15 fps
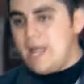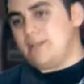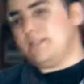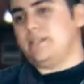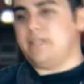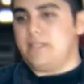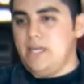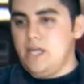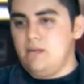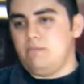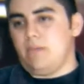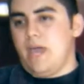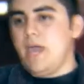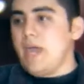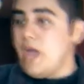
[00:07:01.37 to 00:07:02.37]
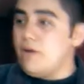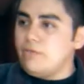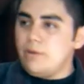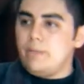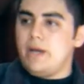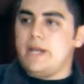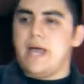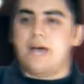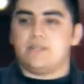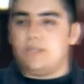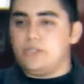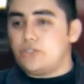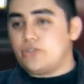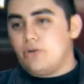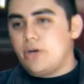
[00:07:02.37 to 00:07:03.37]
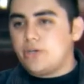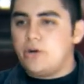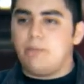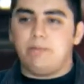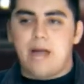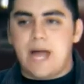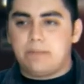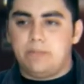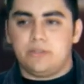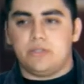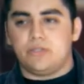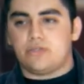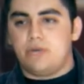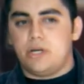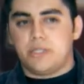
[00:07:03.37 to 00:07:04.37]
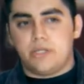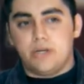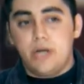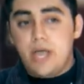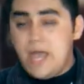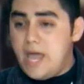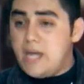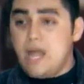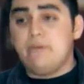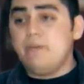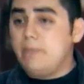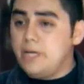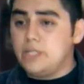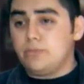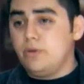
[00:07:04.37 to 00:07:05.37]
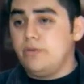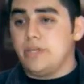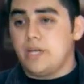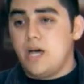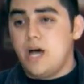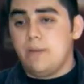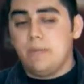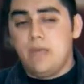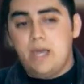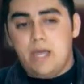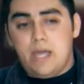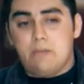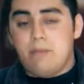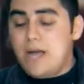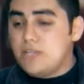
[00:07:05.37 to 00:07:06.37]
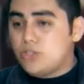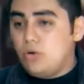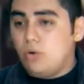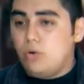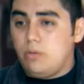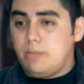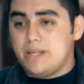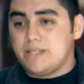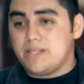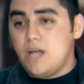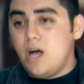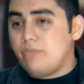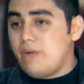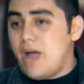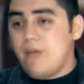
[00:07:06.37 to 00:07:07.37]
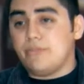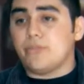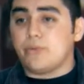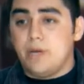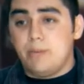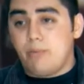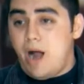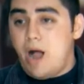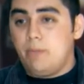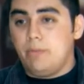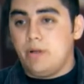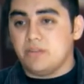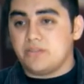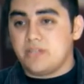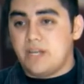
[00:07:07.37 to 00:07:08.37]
has a team. Hey, everybody has an instructor, a black belt instructor, and everybody's moving up. In my school, myself, I have 3 brown belts,